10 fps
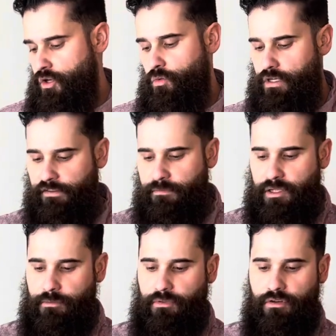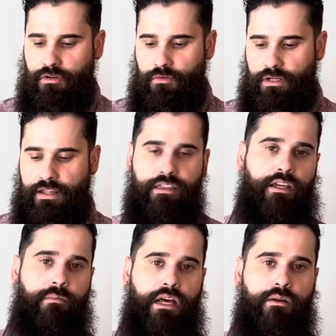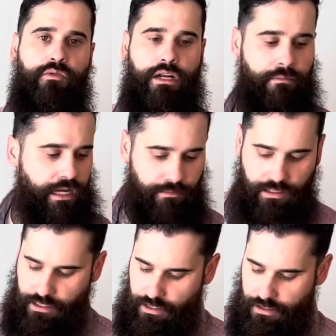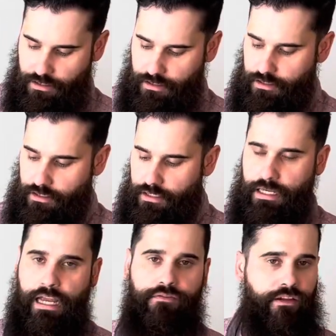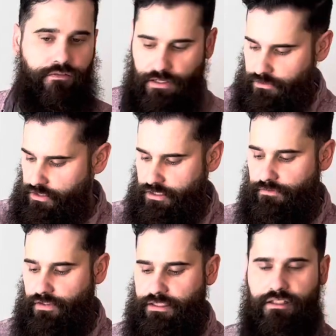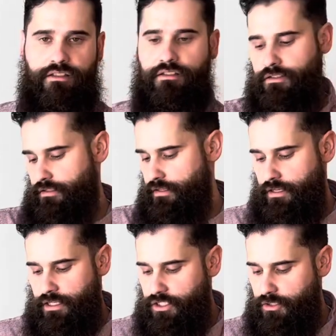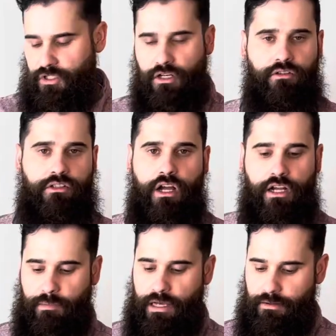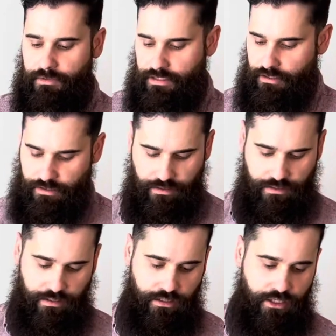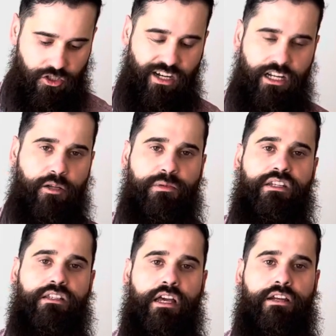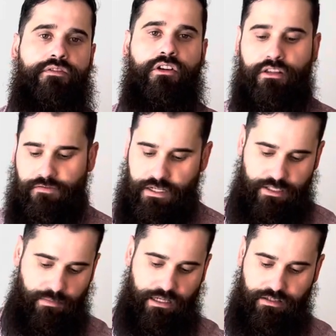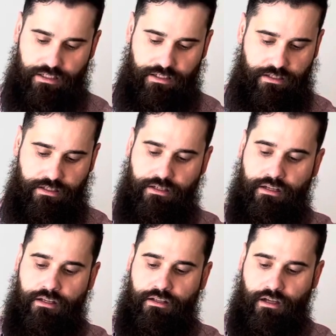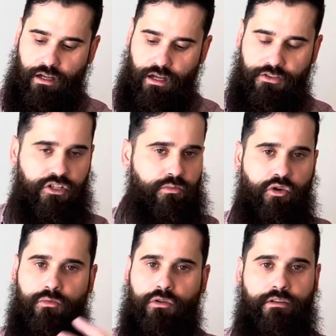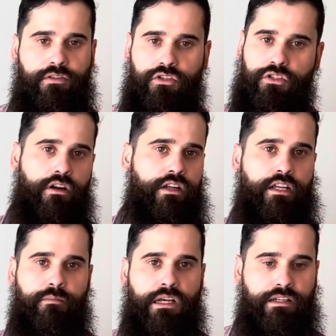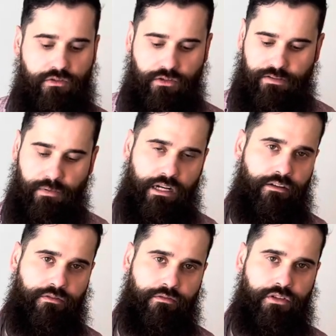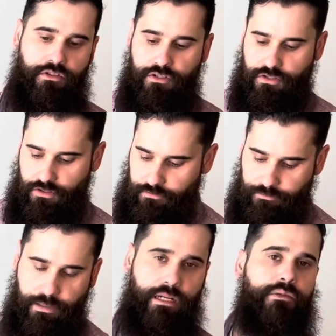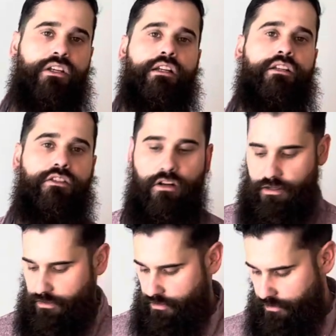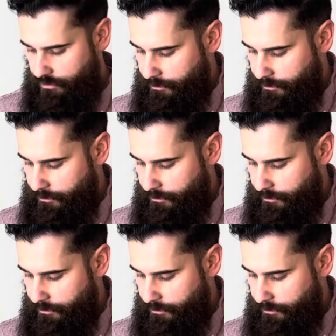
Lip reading: what I put them through, what I think about them, would I buy them again, have they failed, just stuff like this, just some general talk about them to try to help you decide if you're on the fence about these. There's more and more reviews starting to come out, even though they've been out for a few years. So, man, I'm just going to get started. So,